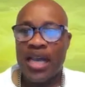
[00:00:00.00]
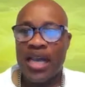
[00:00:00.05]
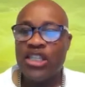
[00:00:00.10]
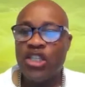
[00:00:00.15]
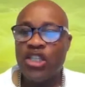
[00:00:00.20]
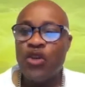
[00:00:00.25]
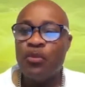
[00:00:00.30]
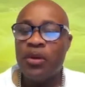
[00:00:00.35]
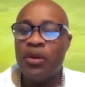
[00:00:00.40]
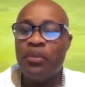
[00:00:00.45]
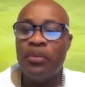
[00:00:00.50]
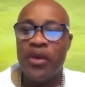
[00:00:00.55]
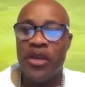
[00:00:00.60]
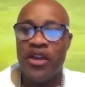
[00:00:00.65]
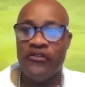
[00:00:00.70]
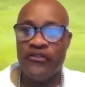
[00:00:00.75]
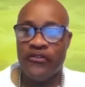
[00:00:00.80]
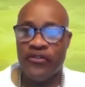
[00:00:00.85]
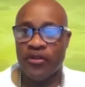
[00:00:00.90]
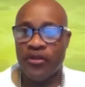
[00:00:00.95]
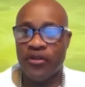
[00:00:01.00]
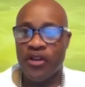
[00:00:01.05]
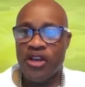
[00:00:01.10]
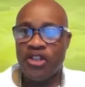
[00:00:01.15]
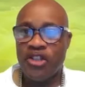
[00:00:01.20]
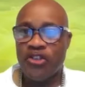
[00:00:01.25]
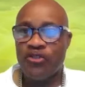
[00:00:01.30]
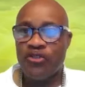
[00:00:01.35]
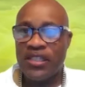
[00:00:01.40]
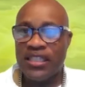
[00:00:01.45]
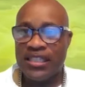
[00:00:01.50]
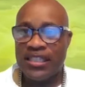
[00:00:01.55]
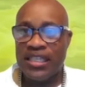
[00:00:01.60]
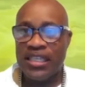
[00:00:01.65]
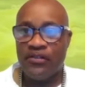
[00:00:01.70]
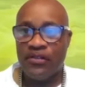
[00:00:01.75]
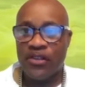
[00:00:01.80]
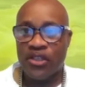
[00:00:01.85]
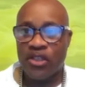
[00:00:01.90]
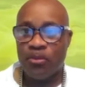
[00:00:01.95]
as you prepare to
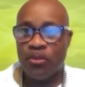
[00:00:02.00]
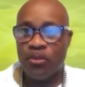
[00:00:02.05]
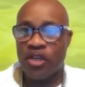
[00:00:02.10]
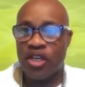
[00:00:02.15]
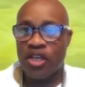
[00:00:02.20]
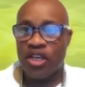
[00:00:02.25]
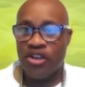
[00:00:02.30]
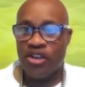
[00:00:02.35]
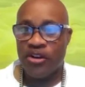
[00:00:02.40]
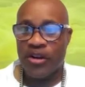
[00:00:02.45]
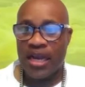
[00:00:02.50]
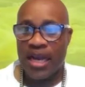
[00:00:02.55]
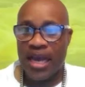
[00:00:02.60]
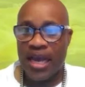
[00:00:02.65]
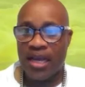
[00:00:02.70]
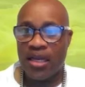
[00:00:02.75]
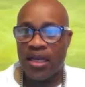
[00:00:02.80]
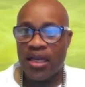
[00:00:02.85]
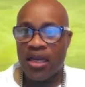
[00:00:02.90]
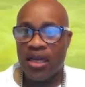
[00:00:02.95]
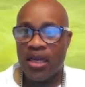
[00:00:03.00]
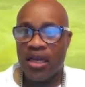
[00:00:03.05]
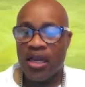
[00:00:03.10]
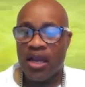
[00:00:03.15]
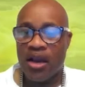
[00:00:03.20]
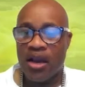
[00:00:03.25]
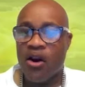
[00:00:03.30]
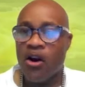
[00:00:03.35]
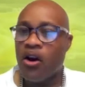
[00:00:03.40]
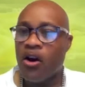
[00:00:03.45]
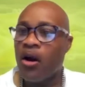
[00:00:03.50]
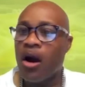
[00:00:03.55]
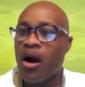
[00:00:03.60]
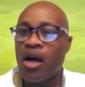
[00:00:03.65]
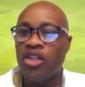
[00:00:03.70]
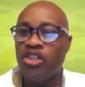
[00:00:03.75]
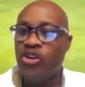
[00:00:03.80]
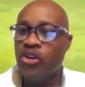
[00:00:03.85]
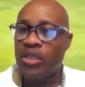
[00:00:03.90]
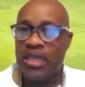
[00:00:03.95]
receive this book in your hand or
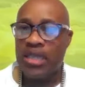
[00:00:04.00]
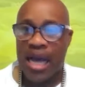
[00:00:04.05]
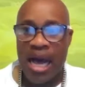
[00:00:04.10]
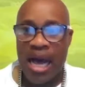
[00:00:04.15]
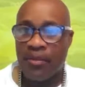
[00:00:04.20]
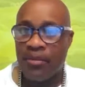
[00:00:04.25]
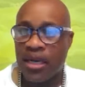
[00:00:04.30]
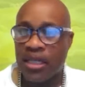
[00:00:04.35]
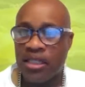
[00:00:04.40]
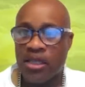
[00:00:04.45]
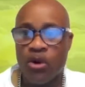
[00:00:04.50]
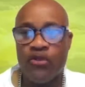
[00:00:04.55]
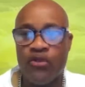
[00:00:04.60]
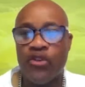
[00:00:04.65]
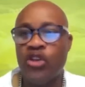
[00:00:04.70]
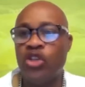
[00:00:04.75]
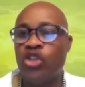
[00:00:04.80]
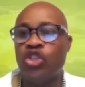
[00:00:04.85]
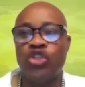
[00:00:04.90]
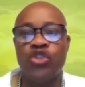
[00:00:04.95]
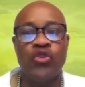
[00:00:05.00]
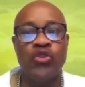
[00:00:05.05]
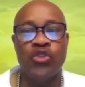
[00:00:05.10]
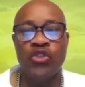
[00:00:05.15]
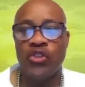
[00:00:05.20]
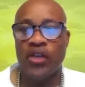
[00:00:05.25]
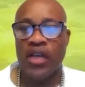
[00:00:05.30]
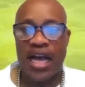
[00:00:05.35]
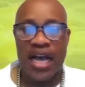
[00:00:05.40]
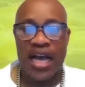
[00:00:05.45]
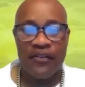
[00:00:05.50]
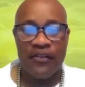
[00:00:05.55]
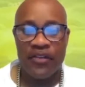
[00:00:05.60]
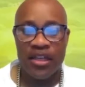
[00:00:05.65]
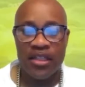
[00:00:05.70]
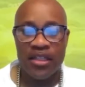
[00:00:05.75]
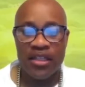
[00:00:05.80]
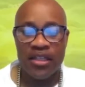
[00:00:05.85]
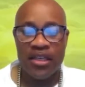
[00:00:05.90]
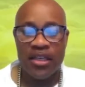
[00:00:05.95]
on your tablet, or wherever you choose to have
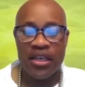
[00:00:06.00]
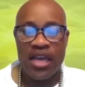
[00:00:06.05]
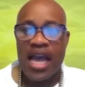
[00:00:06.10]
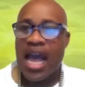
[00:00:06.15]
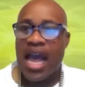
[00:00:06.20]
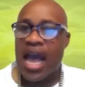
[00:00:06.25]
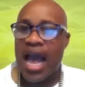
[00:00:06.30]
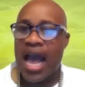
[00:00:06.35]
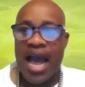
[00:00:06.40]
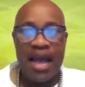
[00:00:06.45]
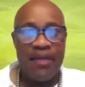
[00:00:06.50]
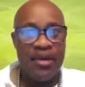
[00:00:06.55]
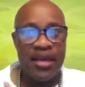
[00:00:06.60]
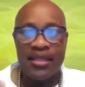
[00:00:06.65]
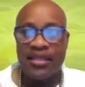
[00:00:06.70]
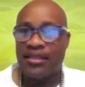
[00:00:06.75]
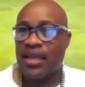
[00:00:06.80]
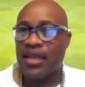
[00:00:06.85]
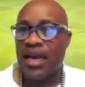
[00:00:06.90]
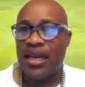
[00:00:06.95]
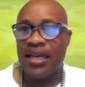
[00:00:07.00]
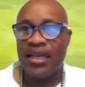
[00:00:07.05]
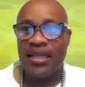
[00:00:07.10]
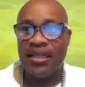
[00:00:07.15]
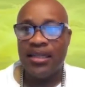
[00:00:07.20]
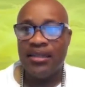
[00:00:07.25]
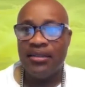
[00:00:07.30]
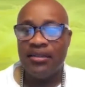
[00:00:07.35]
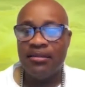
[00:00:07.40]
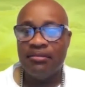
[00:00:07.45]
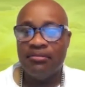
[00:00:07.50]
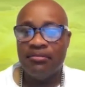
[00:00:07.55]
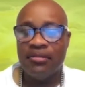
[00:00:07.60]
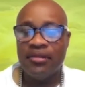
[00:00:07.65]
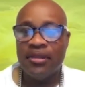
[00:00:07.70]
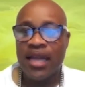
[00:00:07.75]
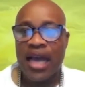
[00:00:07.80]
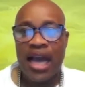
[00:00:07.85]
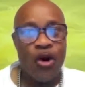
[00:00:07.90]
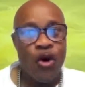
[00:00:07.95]
it. I'm excited.
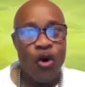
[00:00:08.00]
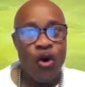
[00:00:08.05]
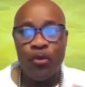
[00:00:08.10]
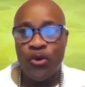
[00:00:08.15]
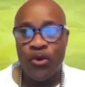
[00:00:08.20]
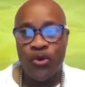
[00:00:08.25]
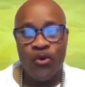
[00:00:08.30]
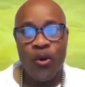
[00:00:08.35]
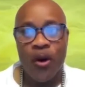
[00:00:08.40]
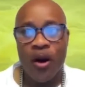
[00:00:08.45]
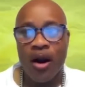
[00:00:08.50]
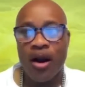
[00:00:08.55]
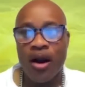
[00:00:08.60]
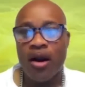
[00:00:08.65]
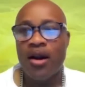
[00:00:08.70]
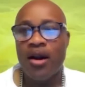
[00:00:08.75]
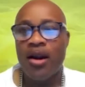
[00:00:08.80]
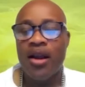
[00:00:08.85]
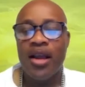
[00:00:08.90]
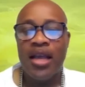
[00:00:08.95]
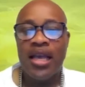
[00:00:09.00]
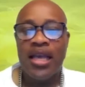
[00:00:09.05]
I hope you are.